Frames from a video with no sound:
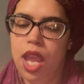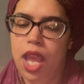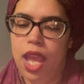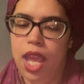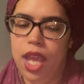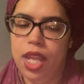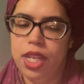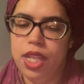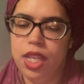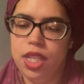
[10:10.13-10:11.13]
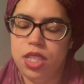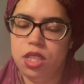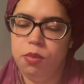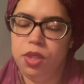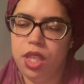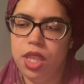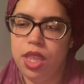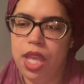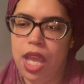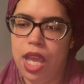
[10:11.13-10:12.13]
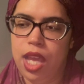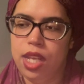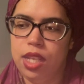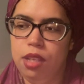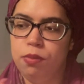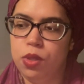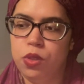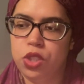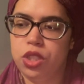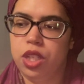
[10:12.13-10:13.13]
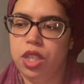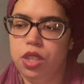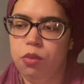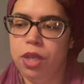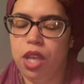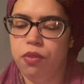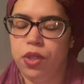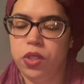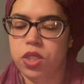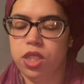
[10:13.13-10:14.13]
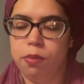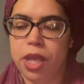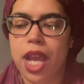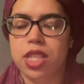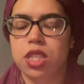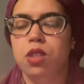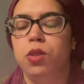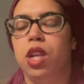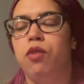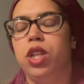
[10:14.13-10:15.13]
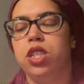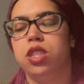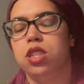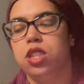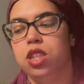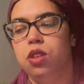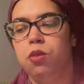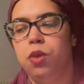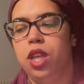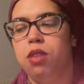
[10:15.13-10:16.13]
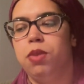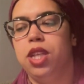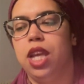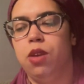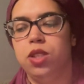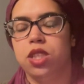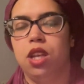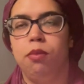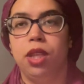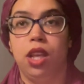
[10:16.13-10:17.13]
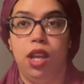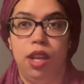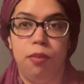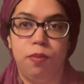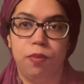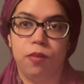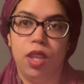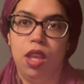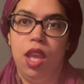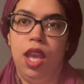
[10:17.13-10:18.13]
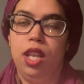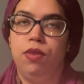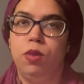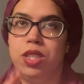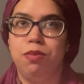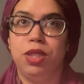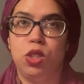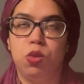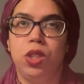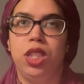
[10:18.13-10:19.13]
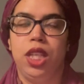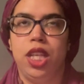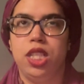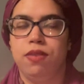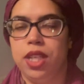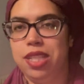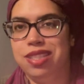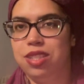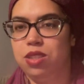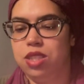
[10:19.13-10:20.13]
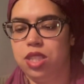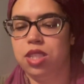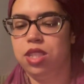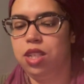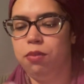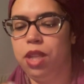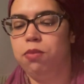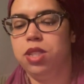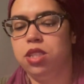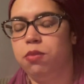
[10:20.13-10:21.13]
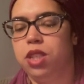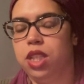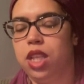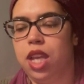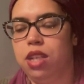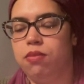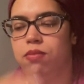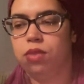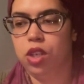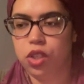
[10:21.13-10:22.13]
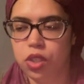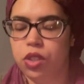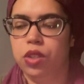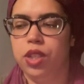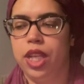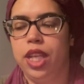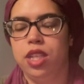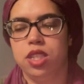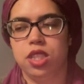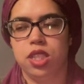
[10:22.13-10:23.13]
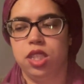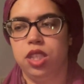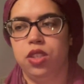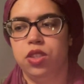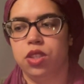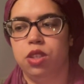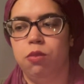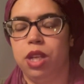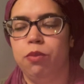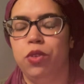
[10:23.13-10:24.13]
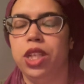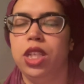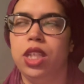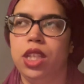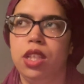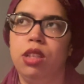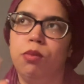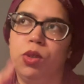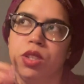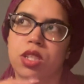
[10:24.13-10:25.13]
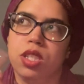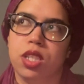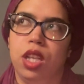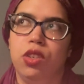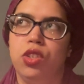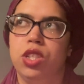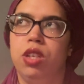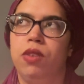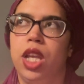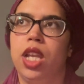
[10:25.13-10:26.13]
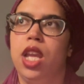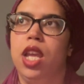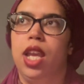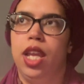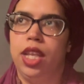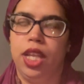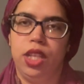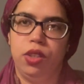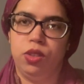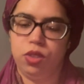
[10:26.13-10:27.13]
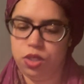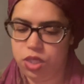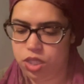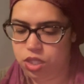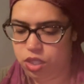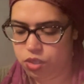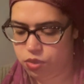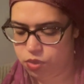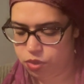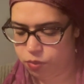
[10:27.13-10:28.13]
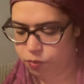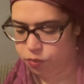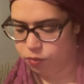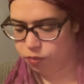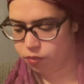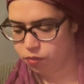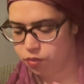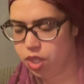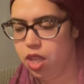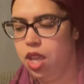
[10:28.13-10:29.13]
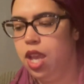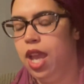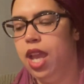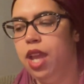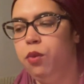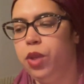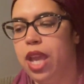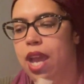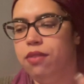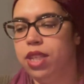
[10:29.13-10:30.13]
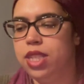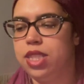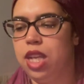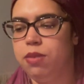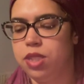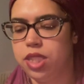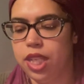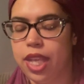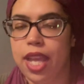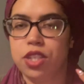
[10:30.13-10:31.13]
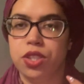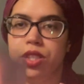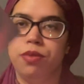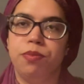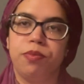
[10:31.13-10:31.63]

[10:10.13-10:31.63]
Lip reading: and it is something that emotionally you may have felt in the past that you were not ready to deal with, but now it's coming up. And if it wasn't between the age of 8 to 16, it may have been something that occurred 8 to 16 years ago. But I'm really leaning more to this energy of like an 8 year old to 16 year old. And we have it is time to take action.